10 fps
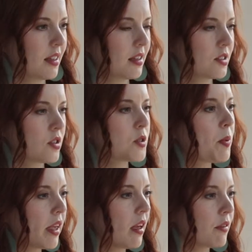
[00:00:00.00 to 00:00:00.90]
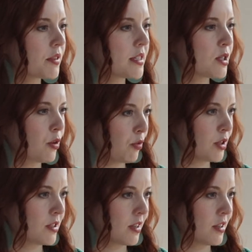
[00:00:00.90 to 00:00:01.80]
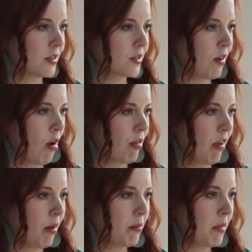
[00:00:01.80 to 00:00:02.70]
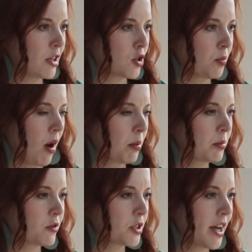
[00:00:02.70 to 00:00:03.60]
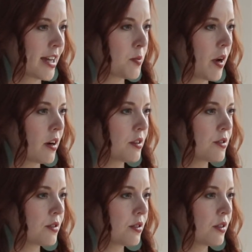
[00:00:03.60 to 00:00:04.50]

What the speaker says: So speaking of these differences, are they a major problem for taxpayers?